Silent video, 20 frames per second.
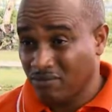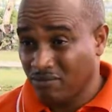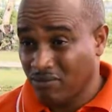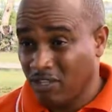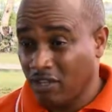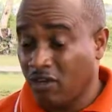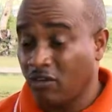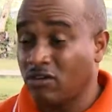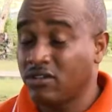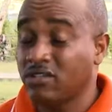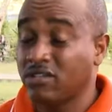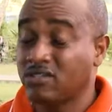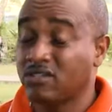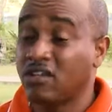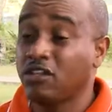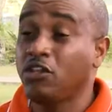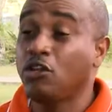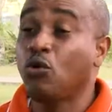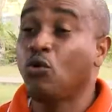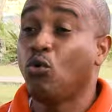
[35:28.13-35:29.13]
They
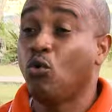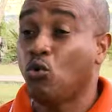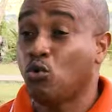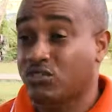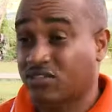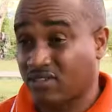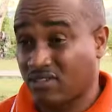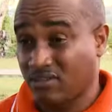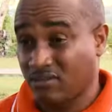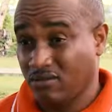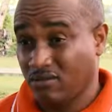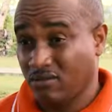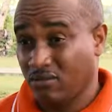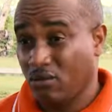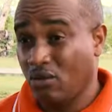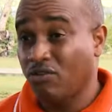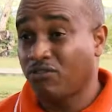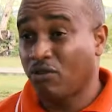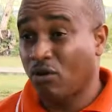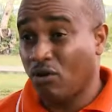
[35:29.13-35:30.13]
understand the oath
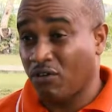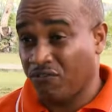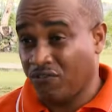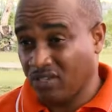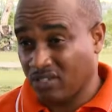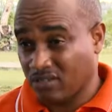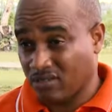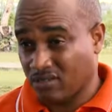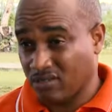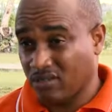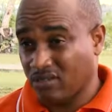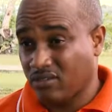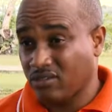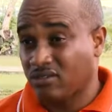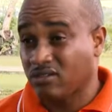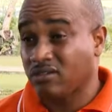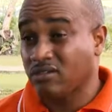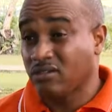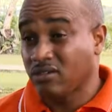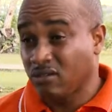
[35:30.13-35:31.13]
of office to
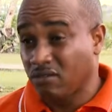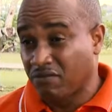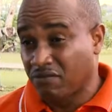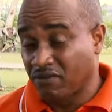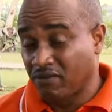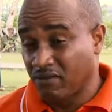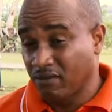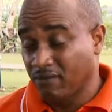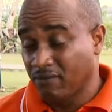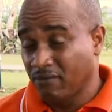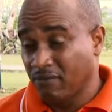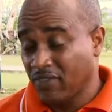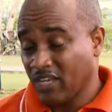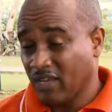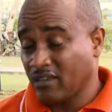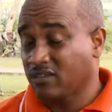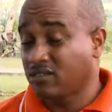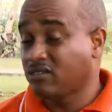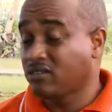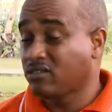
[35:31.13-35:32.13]
serve
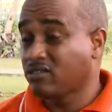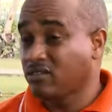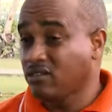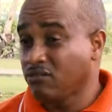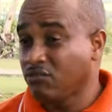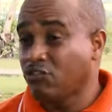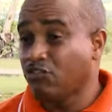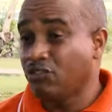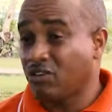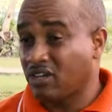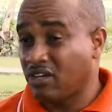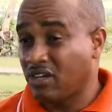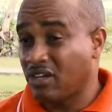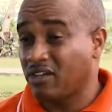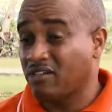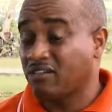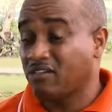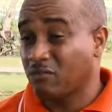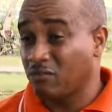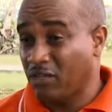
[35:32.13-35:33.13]
and to serve Trinidad
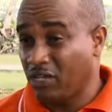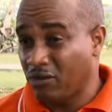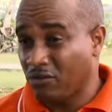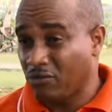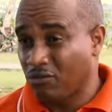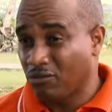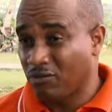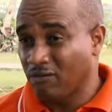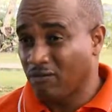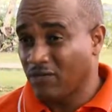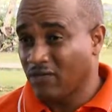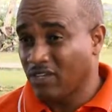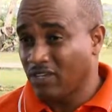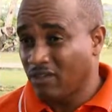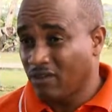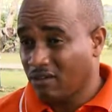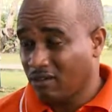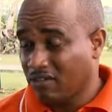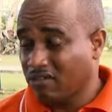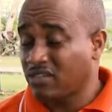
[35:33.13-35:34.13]
and Tobago.
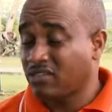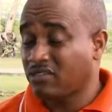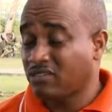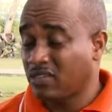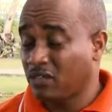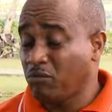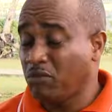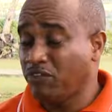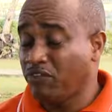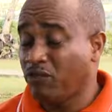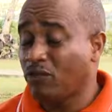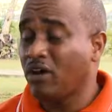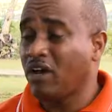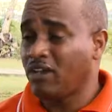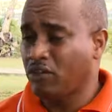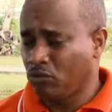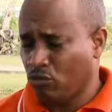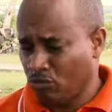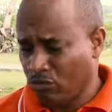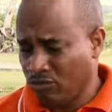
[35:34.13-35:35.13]
As I said before,
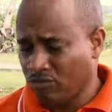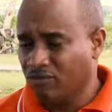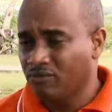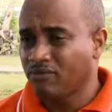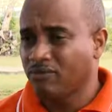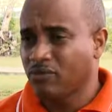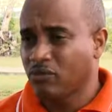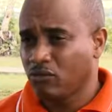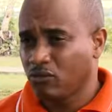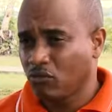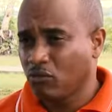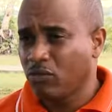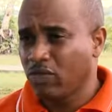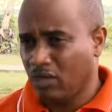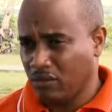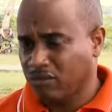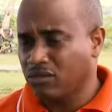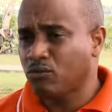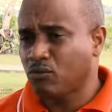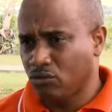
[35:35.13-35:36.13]
I know we
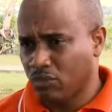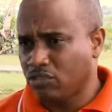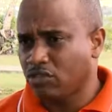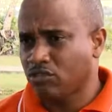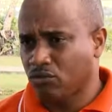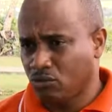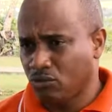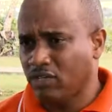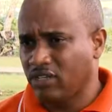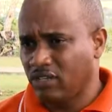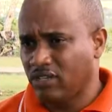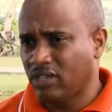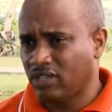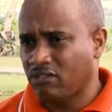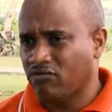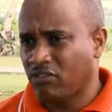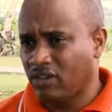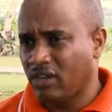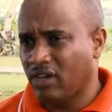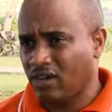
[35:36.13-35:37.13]
have some work to do in
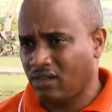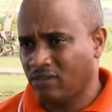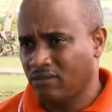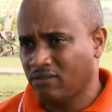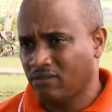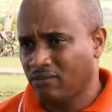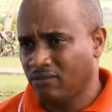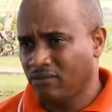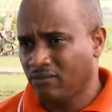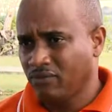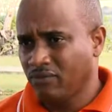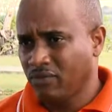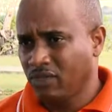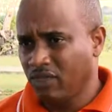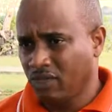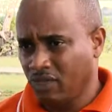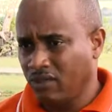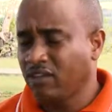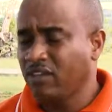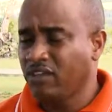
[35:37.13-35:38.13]
that regard,
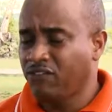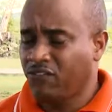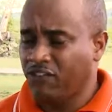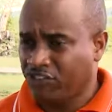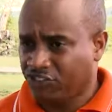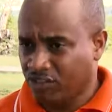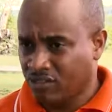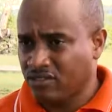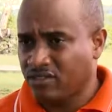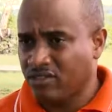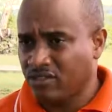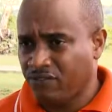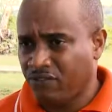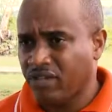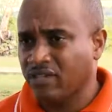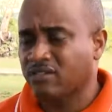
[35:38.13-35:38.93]
in efficiency, for